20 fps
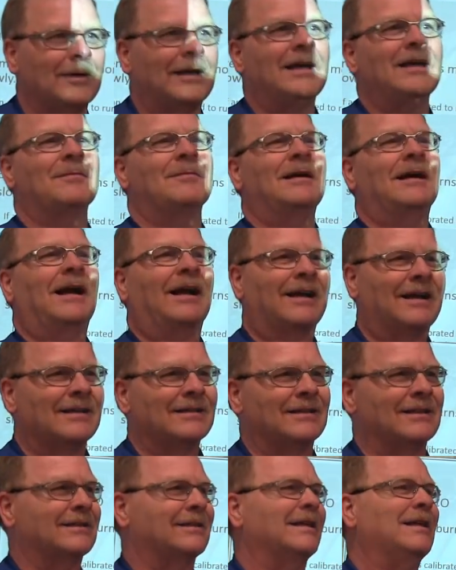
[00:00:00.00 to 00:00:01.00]
my head back
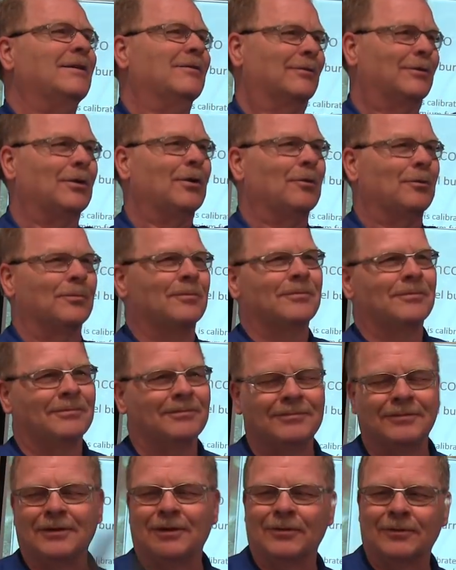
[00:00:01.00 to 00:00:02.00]
against the seat. You
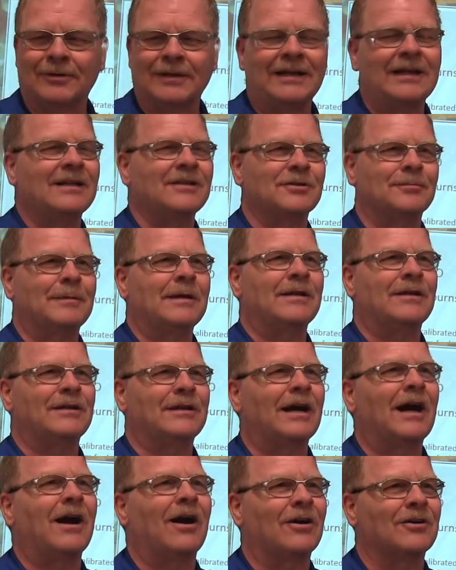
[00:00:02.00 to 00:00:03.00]
know, he didn't spin the
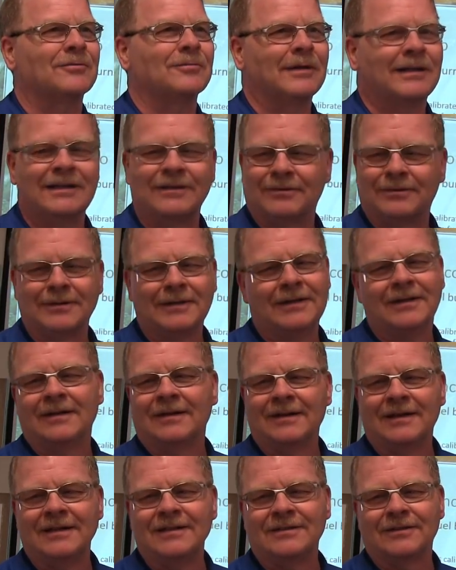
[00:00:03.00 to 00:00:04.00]
tires, but
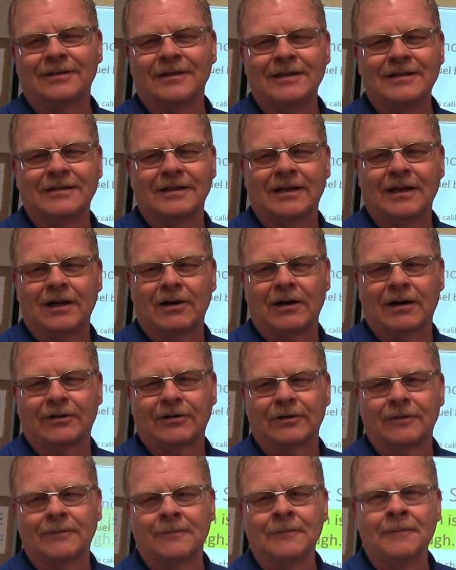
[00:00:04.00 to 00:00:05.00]
he's a
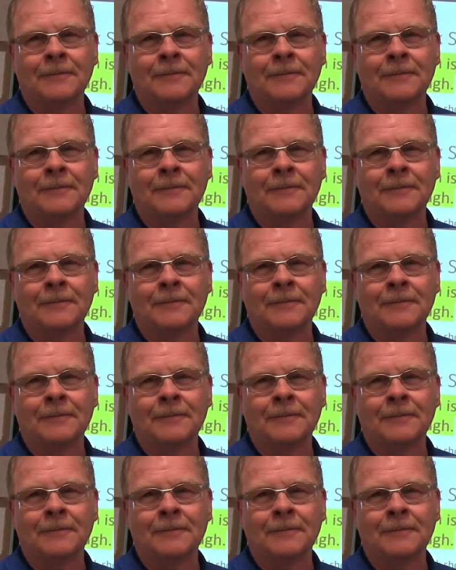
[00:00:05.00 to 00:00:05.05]
character.